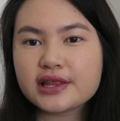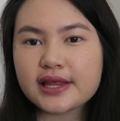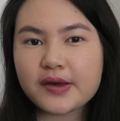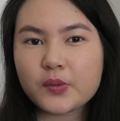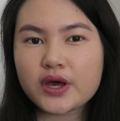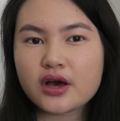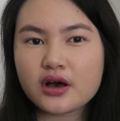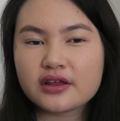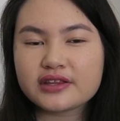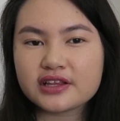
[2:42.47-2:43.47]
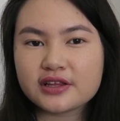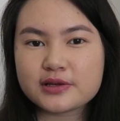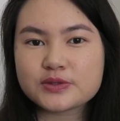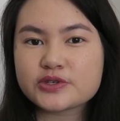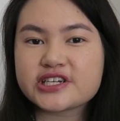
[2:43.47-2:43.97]
lightweight on the
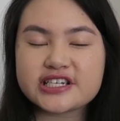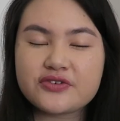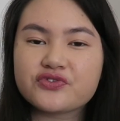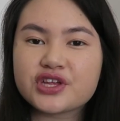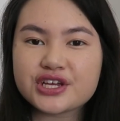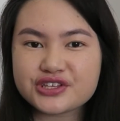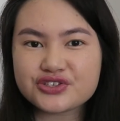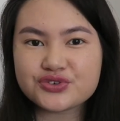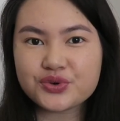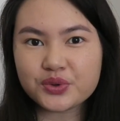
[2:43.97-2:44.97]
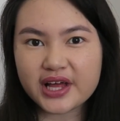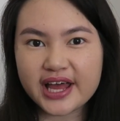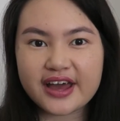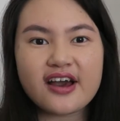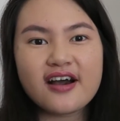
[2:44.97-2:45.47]
lips, which I definitely do
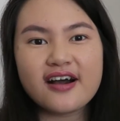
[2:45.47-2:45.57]
like.